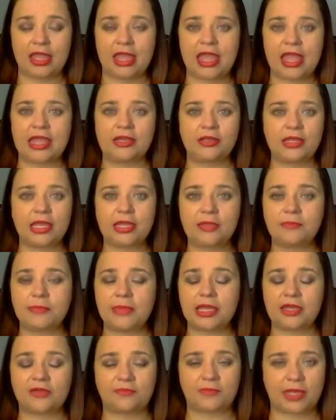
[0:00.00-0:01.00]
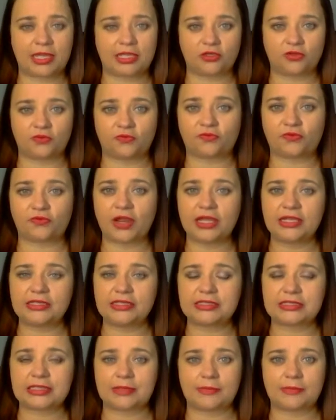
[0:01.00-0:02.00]
And they may have made new
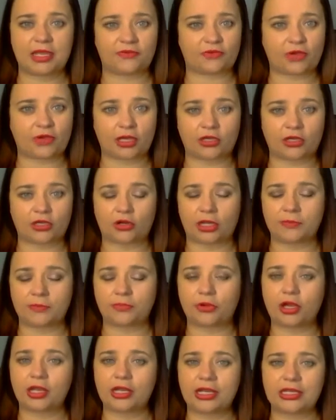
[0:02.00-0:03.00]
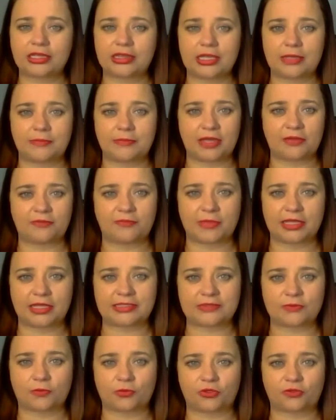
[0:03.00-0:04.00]
friends. They may have got great product. They may have
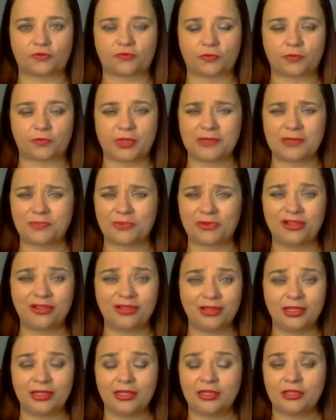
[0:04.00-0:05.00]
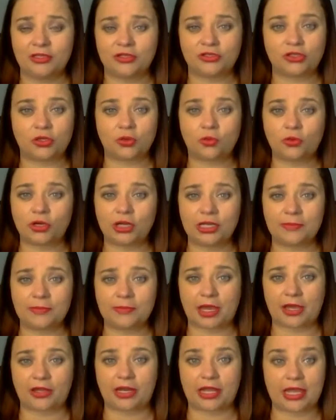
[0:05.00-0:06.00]
met some wonderful people. Don't worry
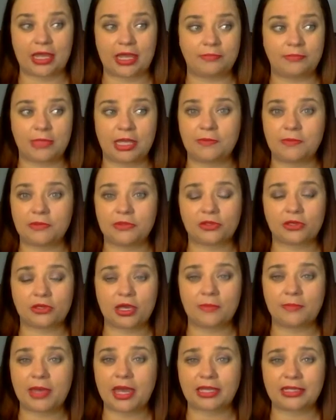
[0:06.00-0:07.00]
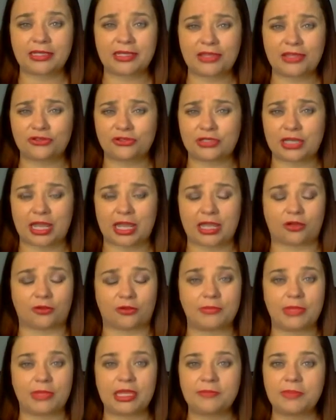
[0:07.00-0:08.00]
about it. And maybe they'll come back another day.
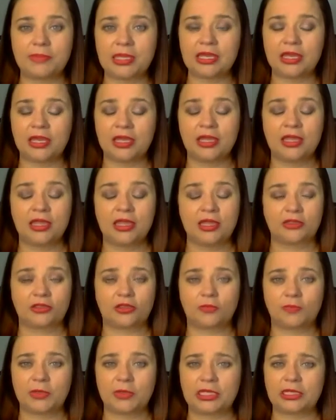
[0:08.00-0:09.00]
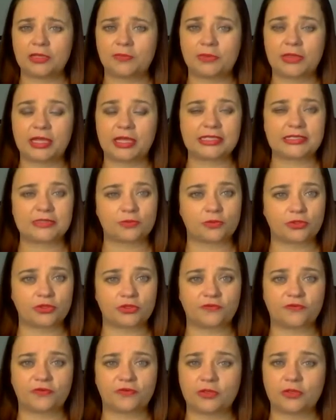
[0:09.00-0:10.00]
Or maybe they'll be in a place where
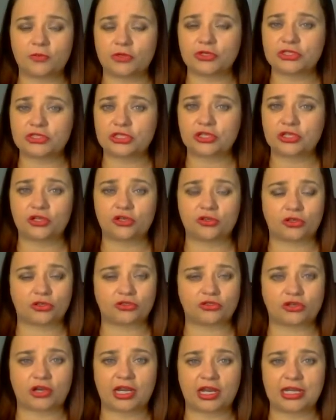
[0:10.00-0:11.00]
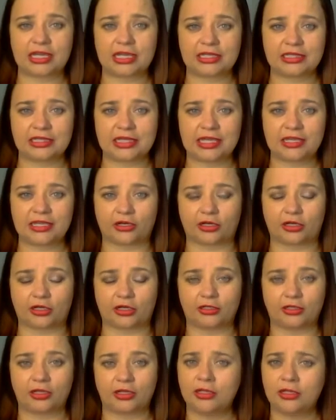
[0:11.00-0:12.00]
they're feeling more secure. They'll try it again later.
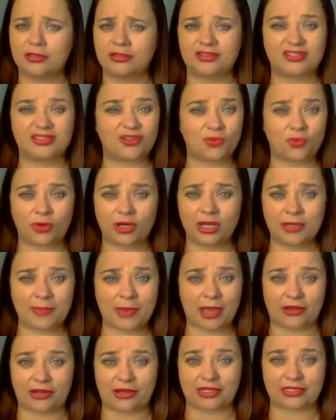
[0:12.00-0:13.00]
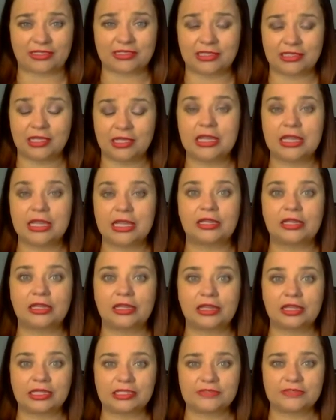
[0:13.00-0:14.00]
Don't worry about it.
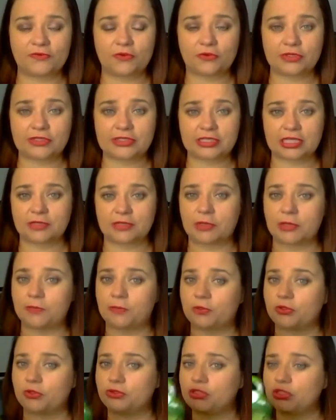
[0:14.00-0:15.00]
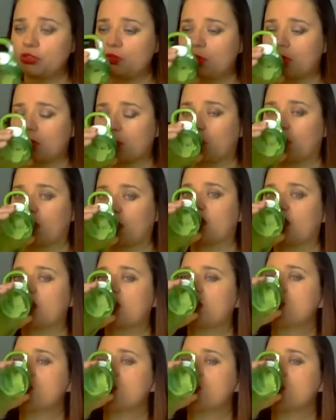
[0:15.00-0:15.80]
Let's focus on the people who do want to work.